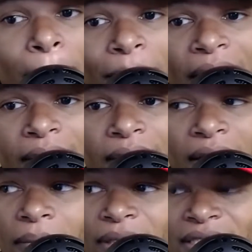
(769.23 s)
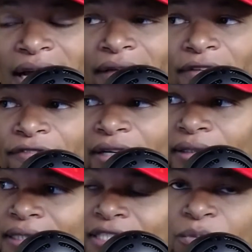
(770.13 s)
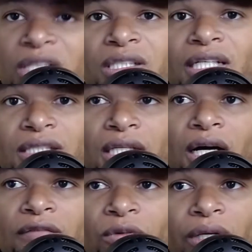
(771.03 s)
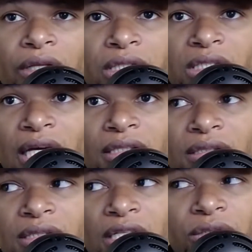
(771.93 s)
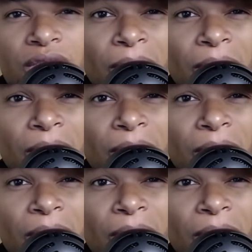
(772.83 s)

buckle up, because I have a feeling, especially as the convoy in the States is scheduled,